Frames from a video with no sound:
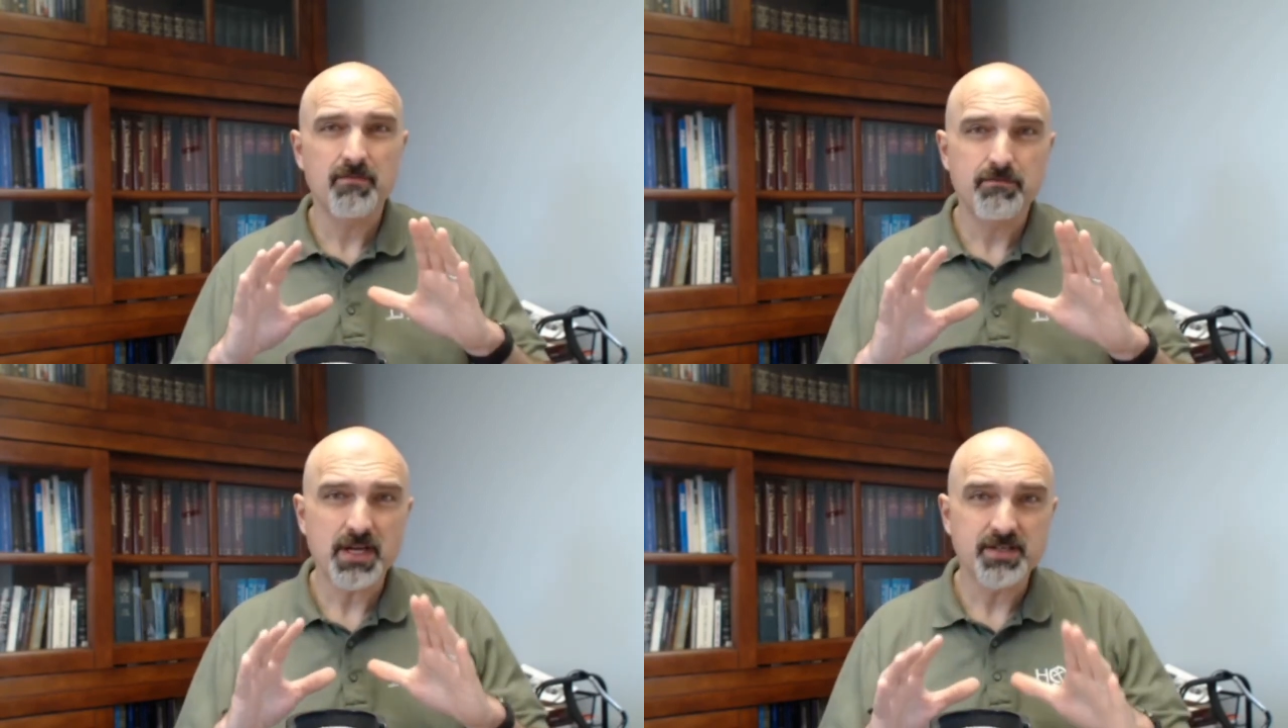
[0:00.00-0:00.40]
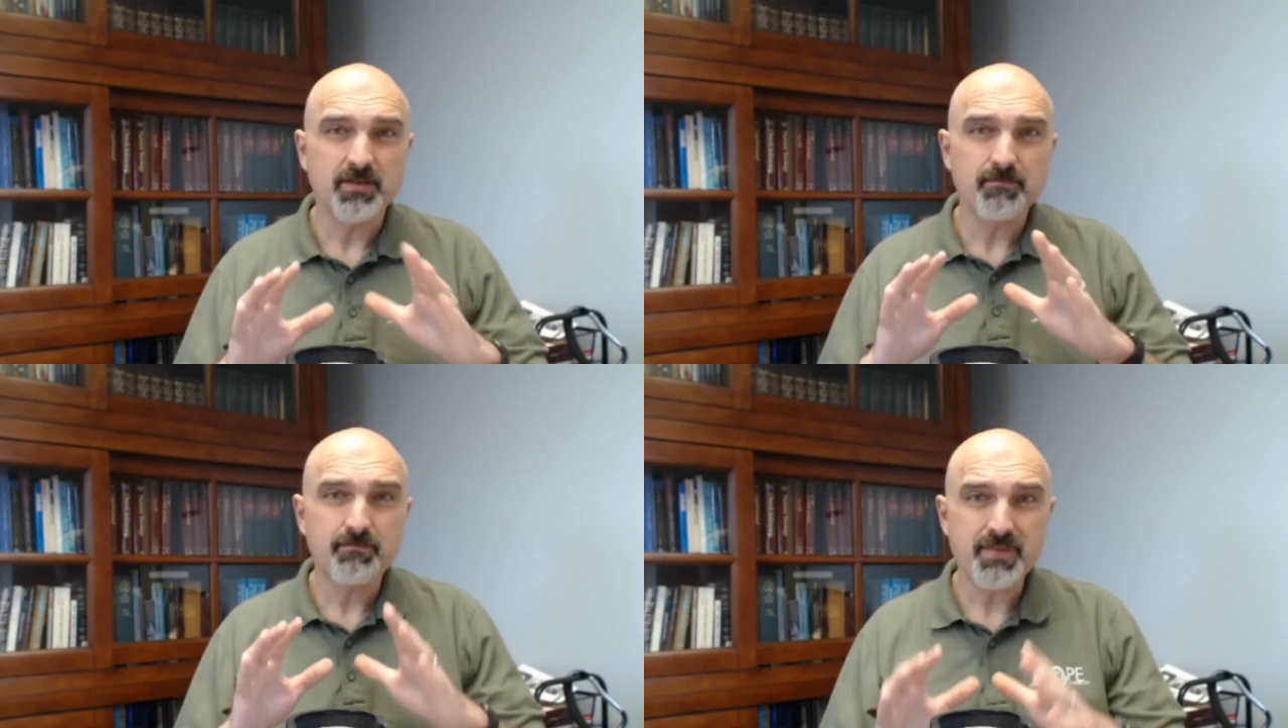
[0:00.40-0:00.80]
but
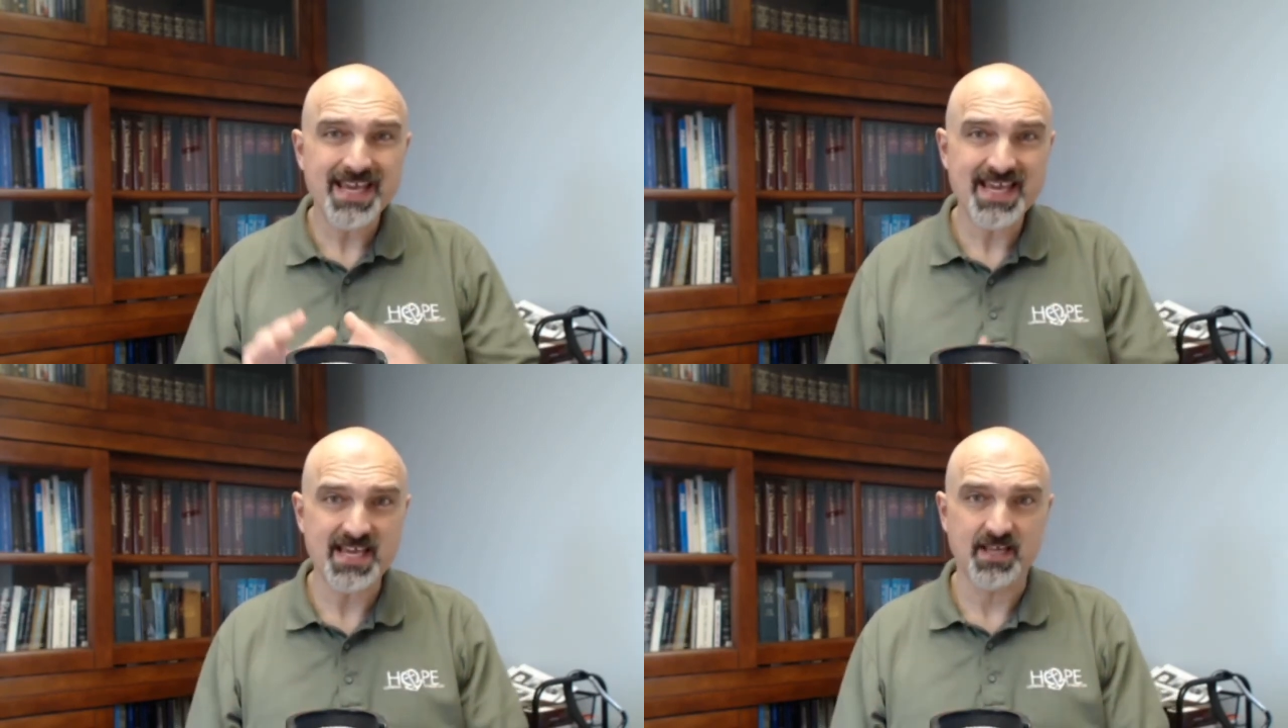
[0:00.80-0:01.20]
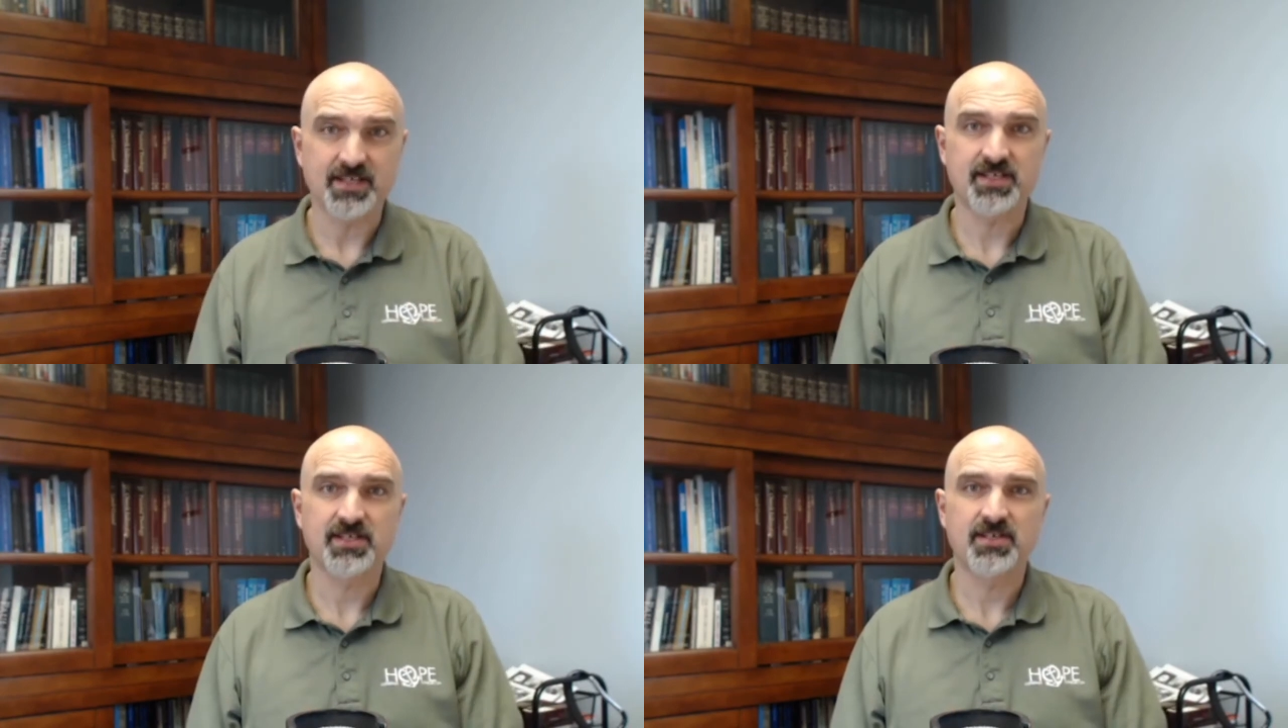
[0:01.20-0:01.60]

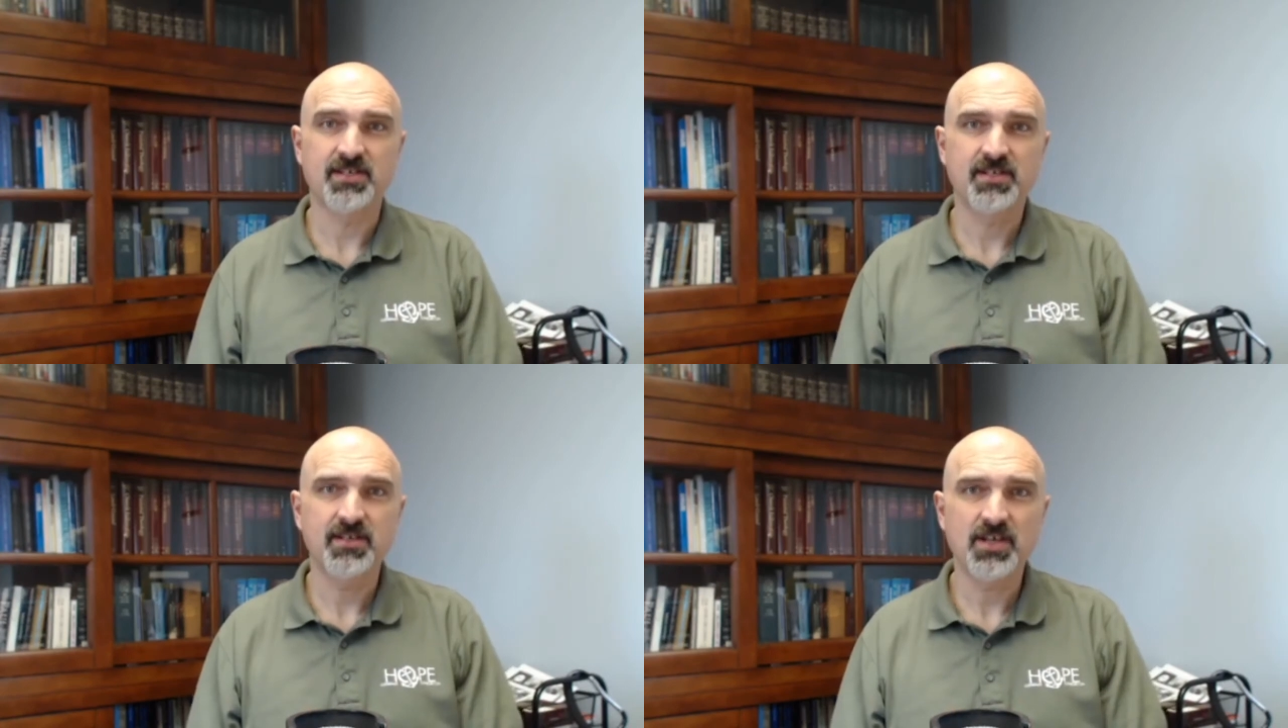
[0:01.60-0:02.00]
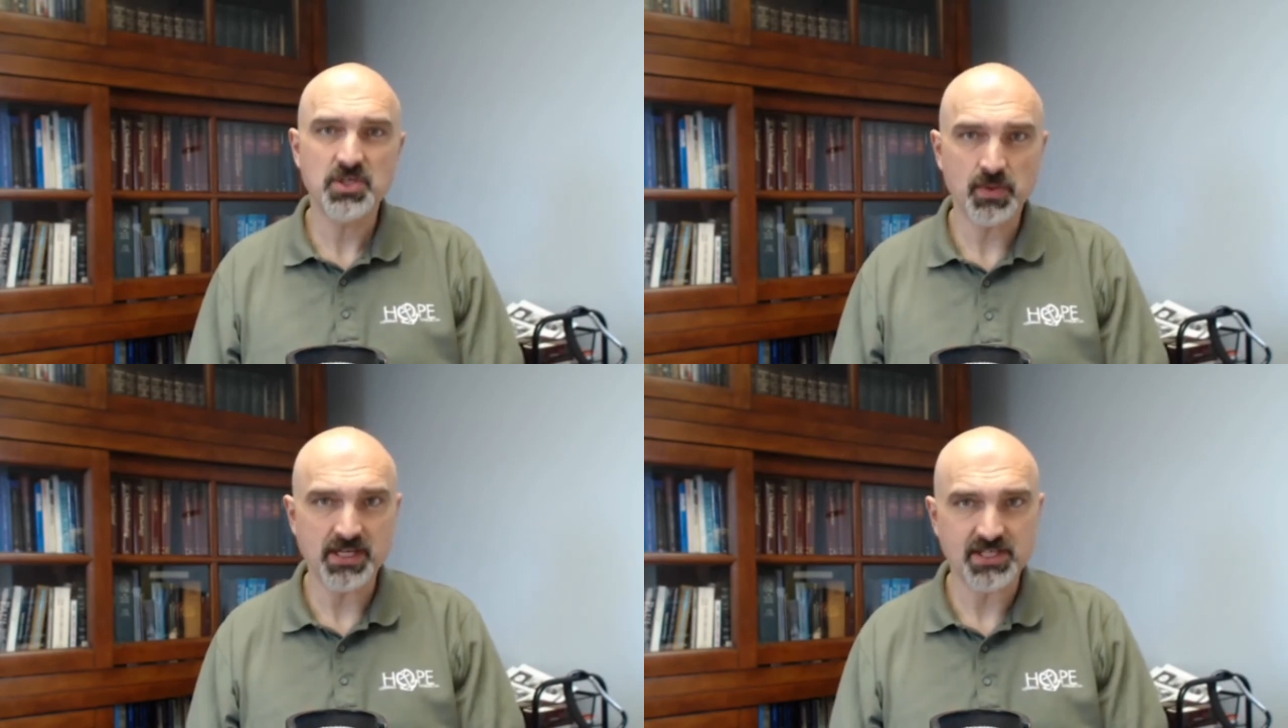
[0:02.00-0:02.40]
peace. Here's
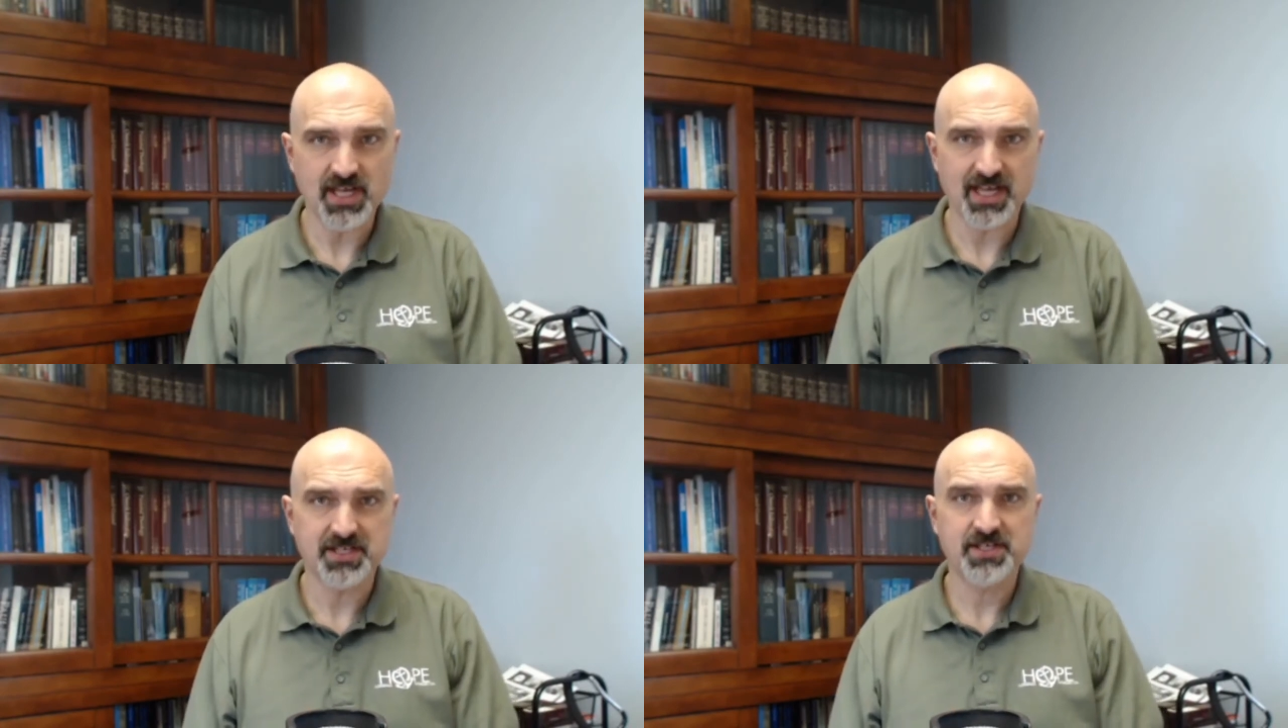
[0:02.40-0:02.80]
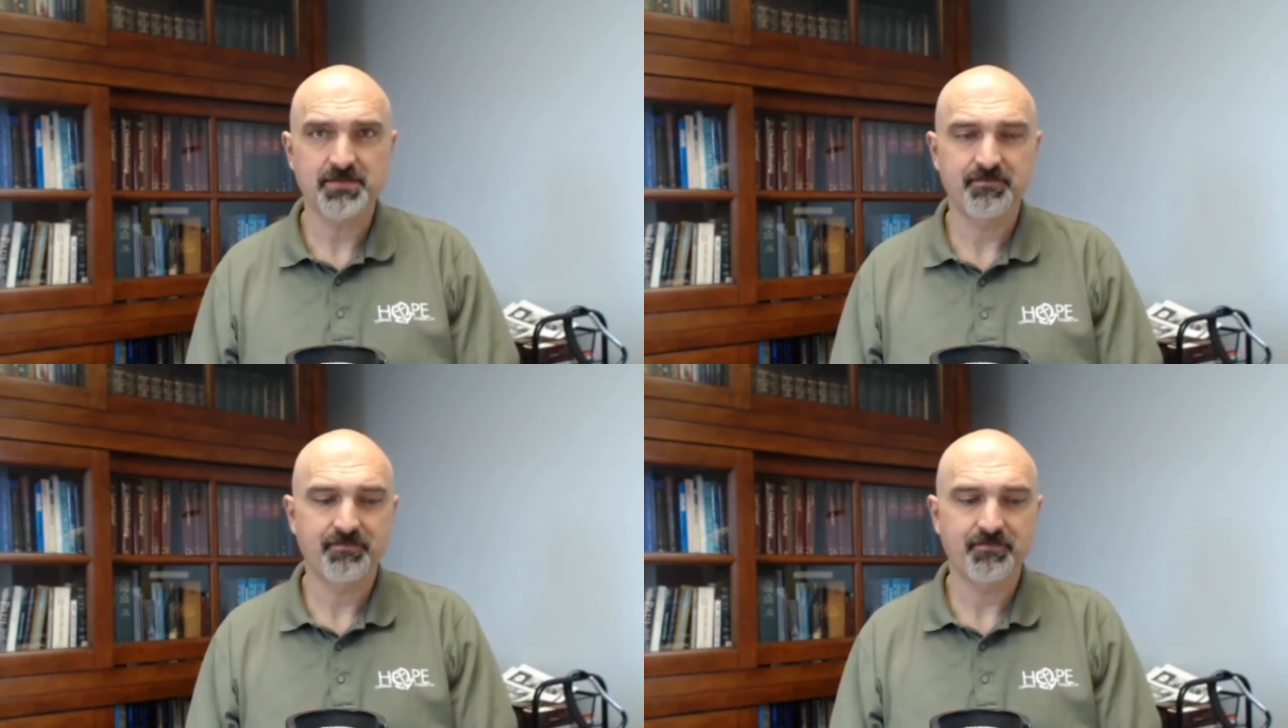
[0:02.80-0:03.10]
what it says.